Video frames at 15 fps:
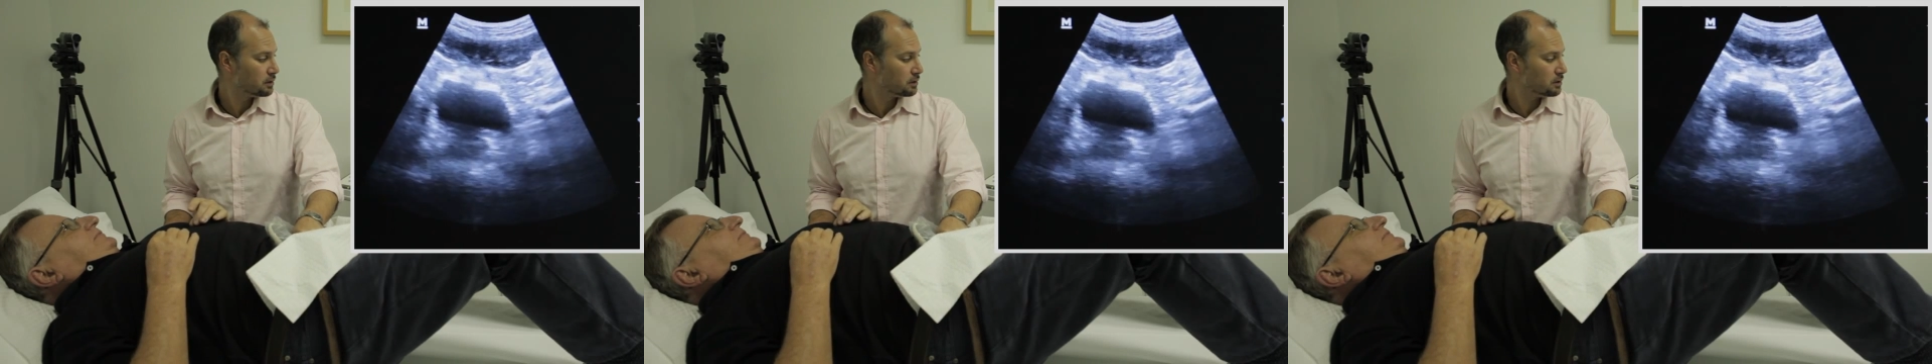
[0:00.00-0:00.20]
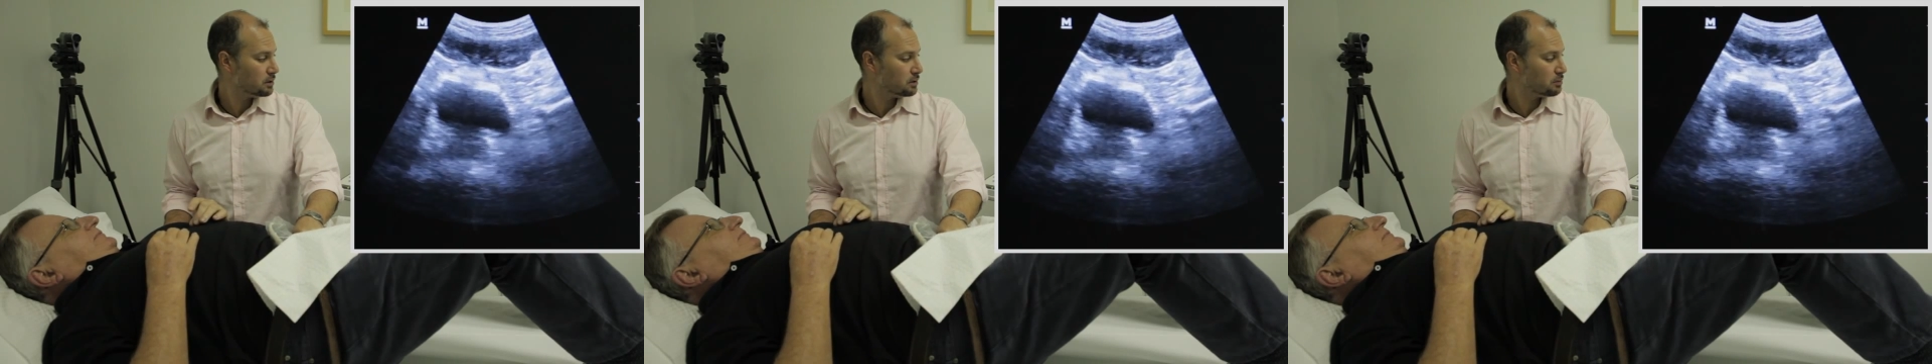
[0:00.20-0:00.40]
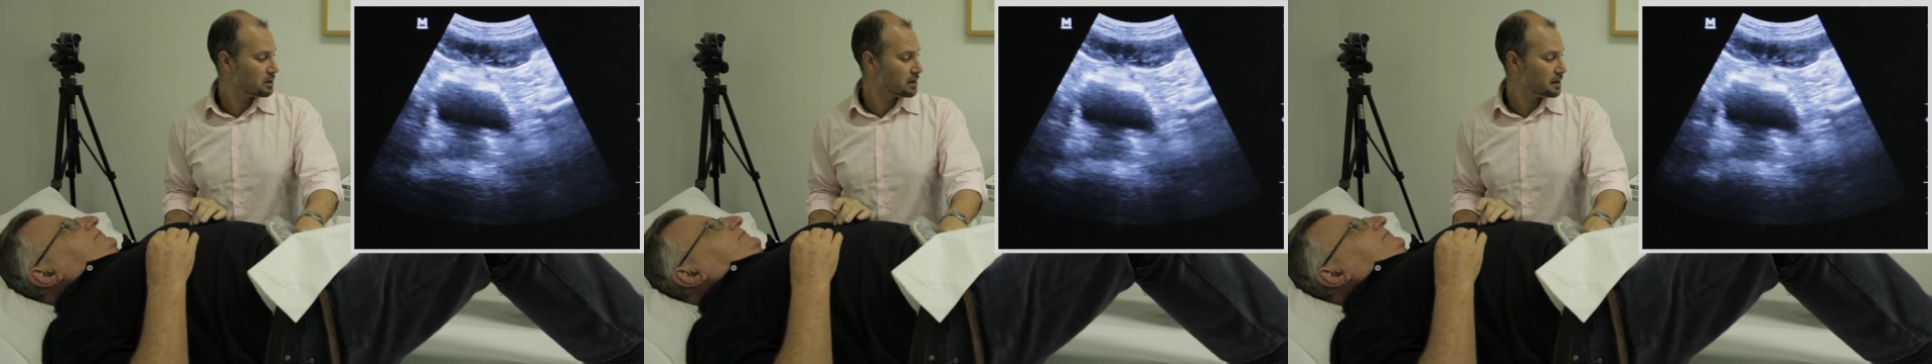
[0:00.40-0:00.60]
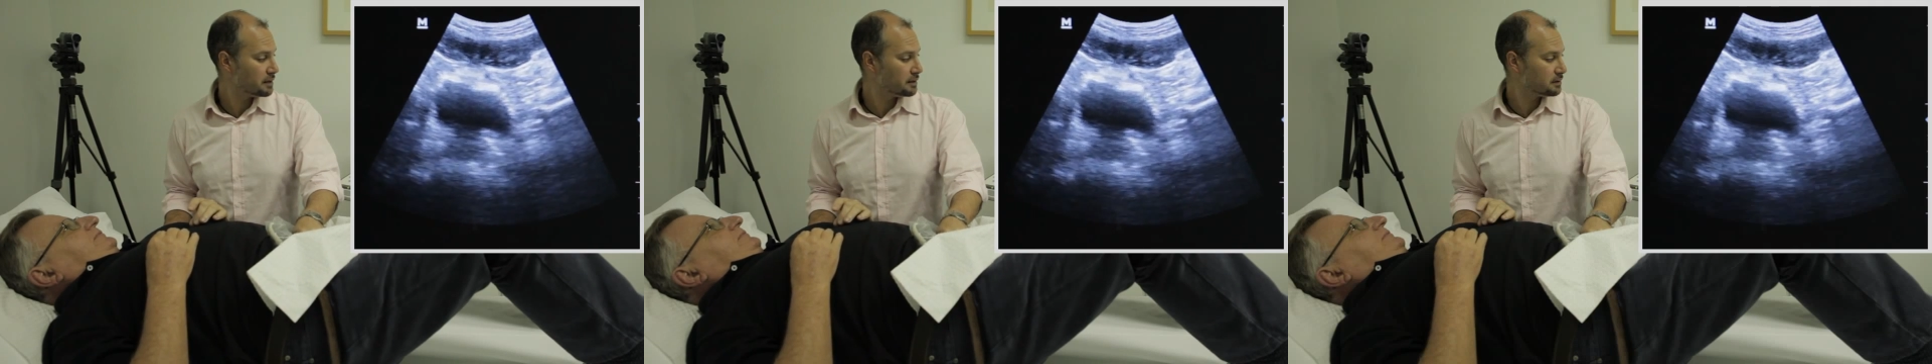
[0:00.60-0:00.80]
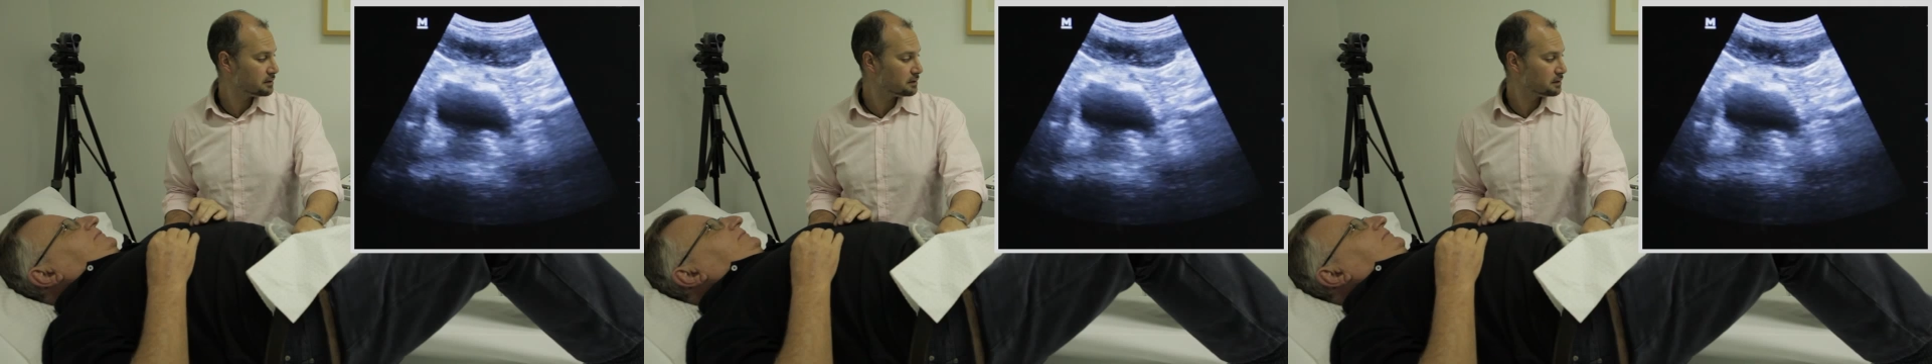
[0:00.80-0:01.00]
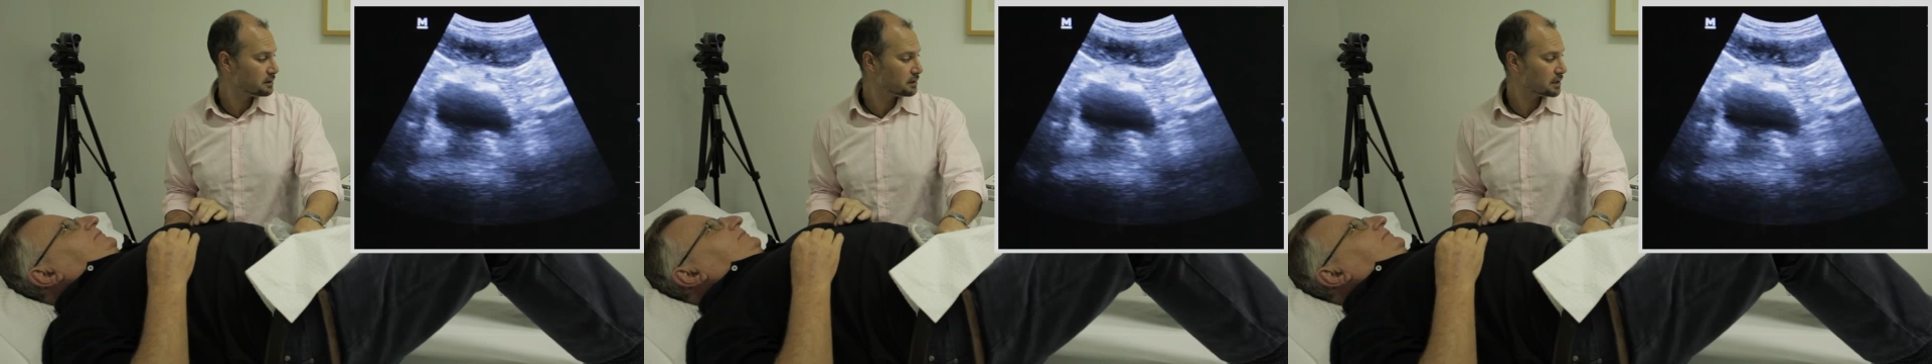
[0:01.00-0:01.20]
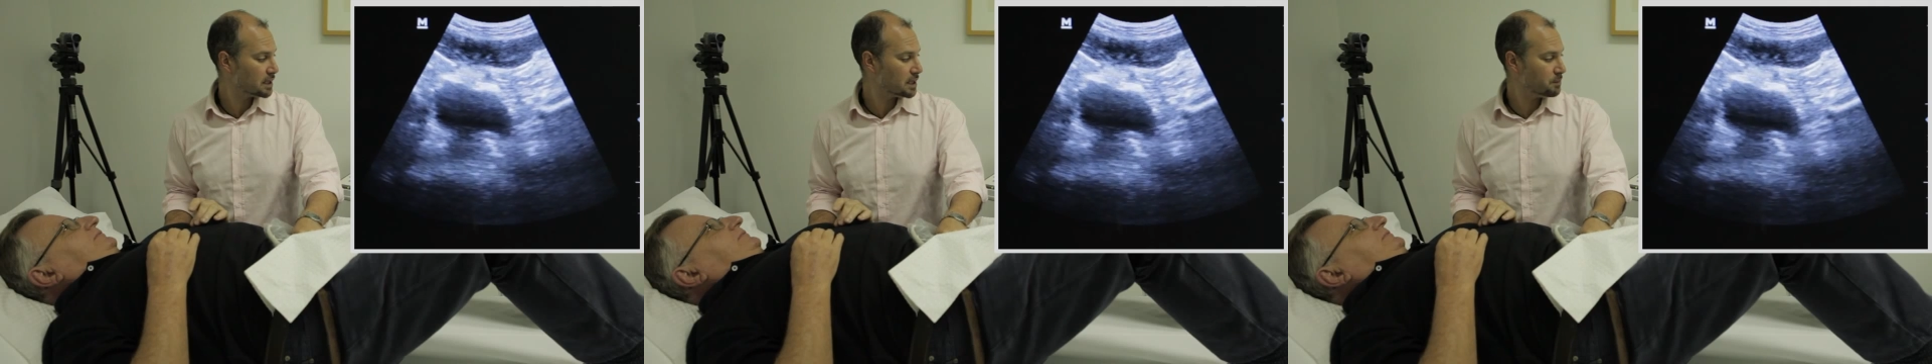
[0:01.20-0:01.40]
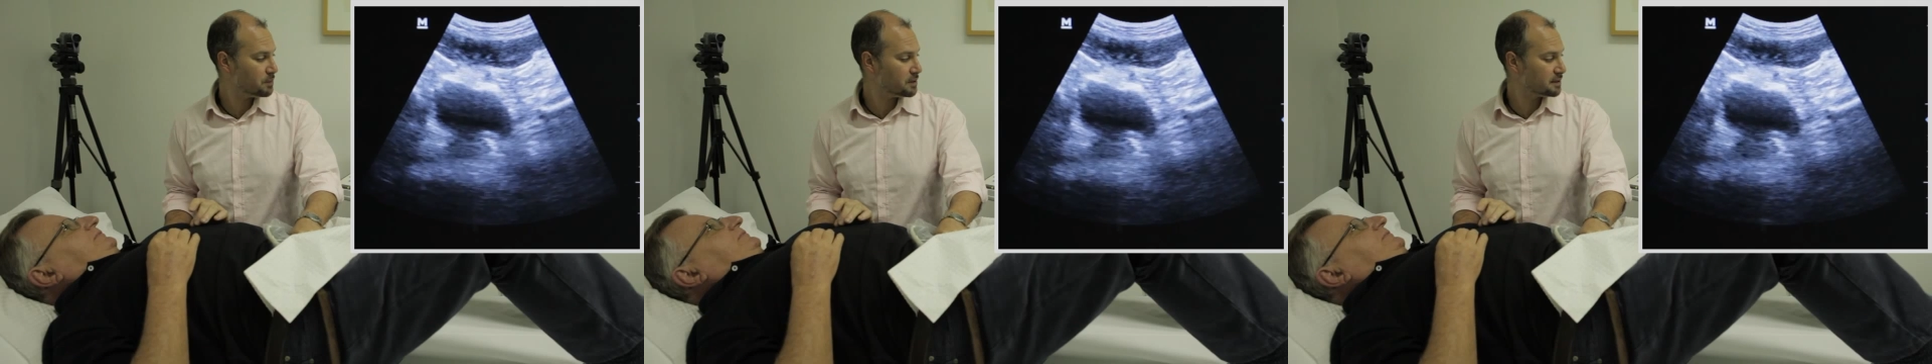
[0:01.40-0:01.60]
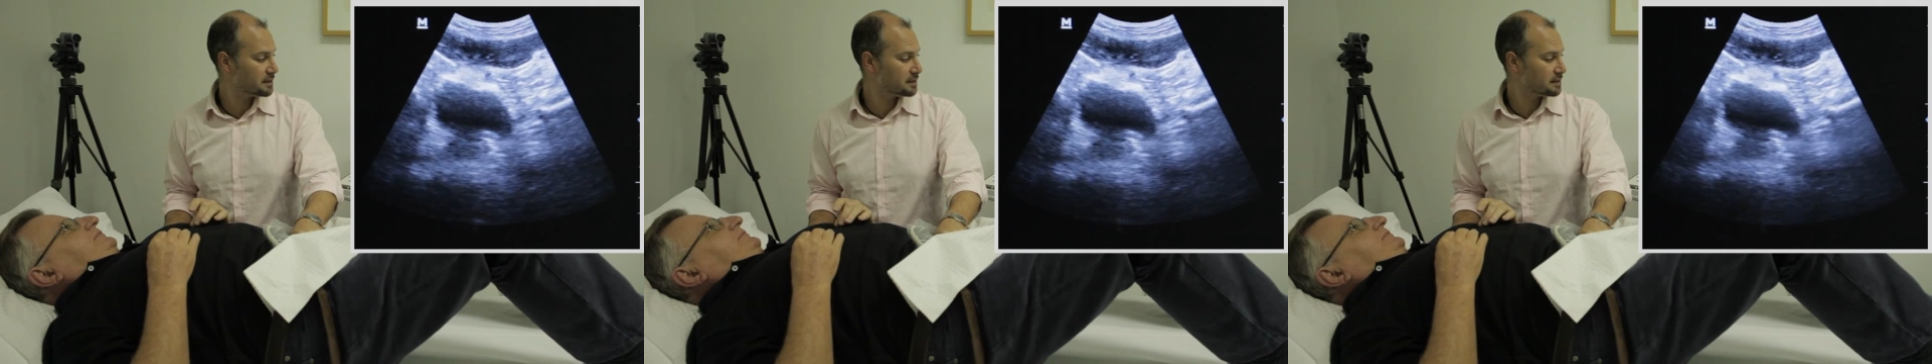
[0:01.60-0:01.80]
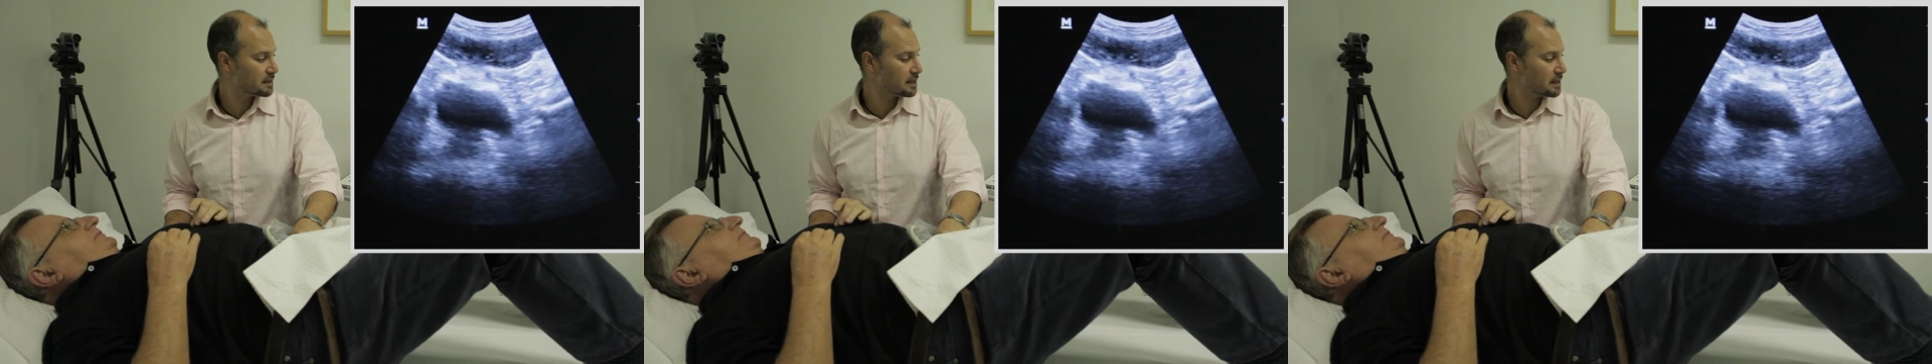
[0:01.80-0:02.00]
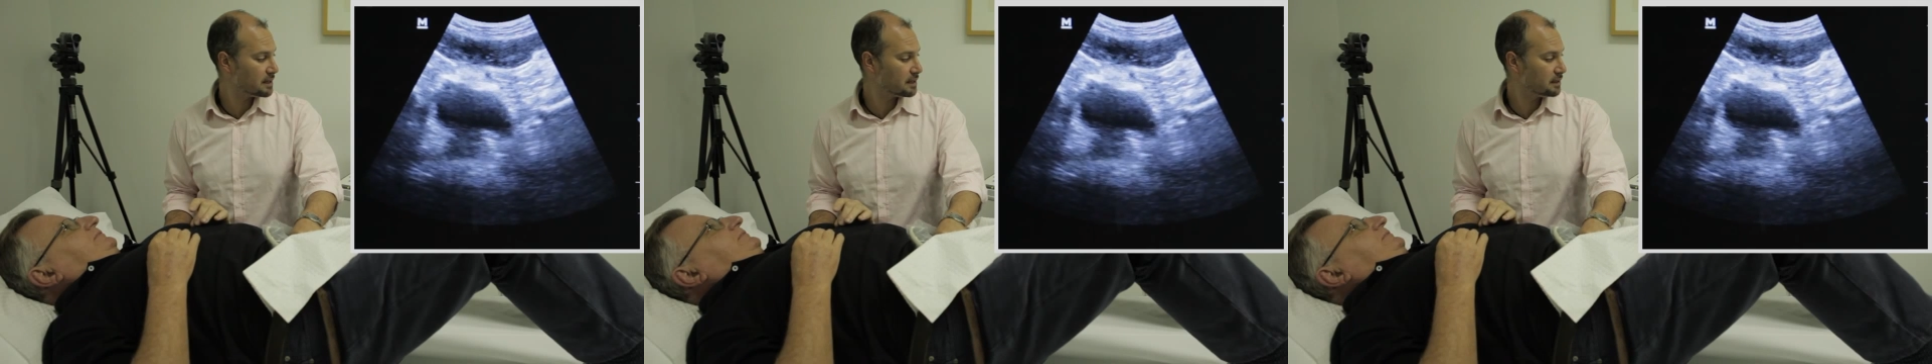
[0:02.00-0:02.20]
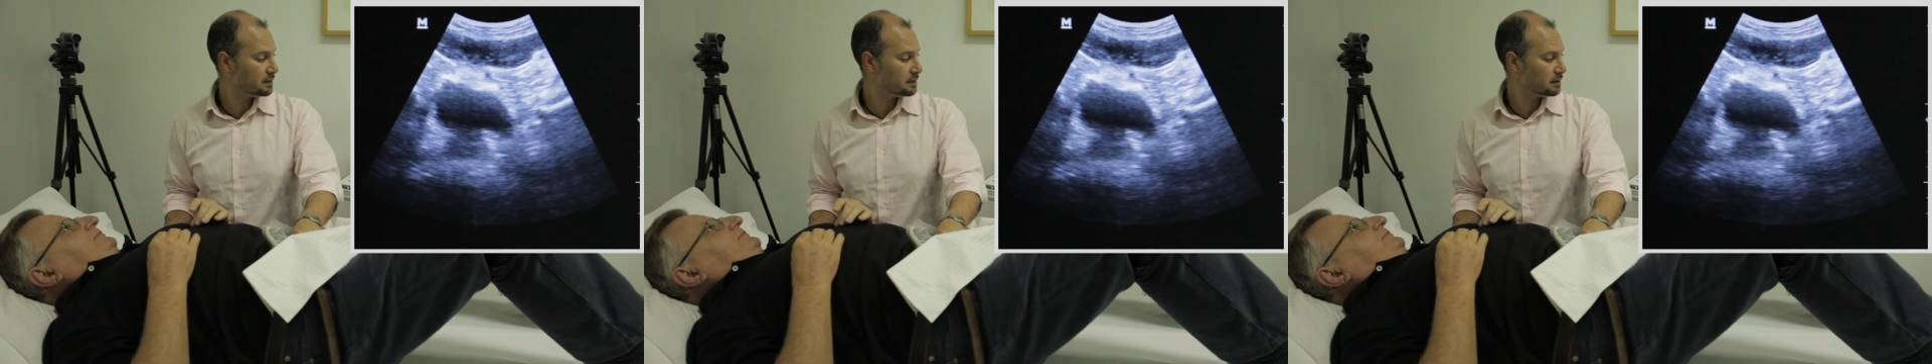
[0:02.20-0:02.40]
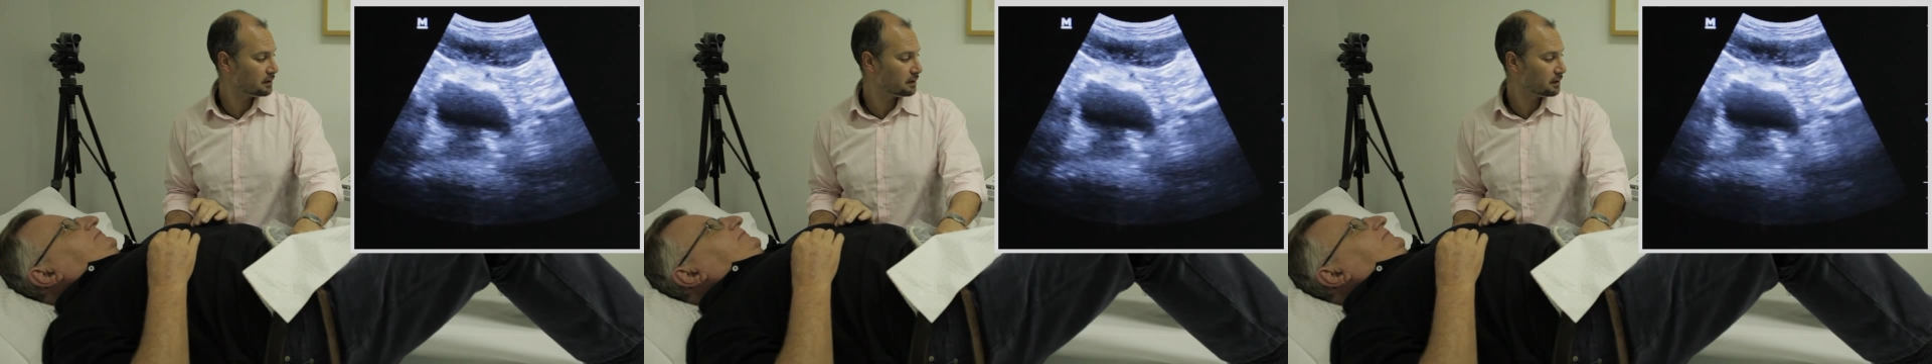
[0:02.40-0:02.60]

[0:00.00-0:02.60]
Two breaths. Keep it sustained,